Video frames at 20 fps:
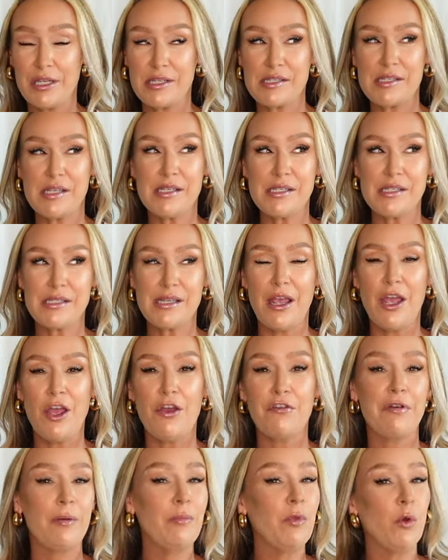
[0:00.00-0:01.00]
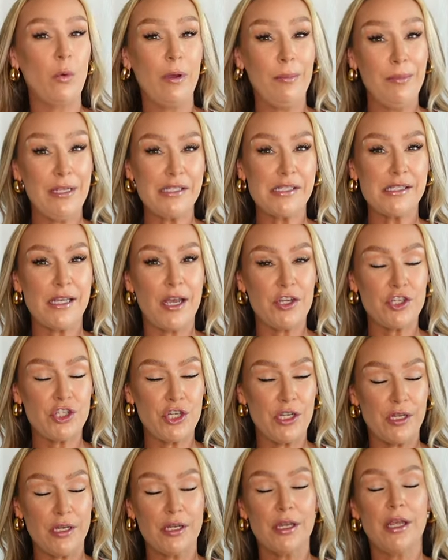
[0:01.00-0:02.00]
This is from the women's
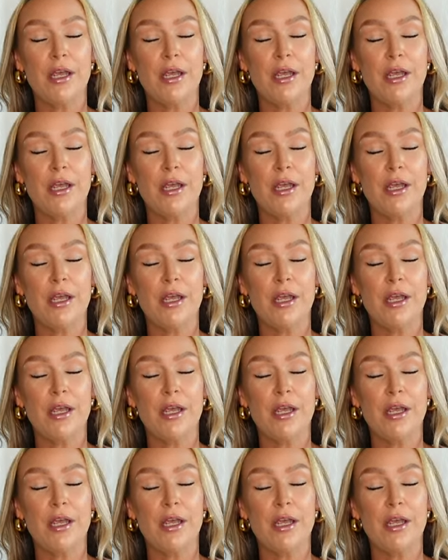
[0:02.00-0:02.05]
section.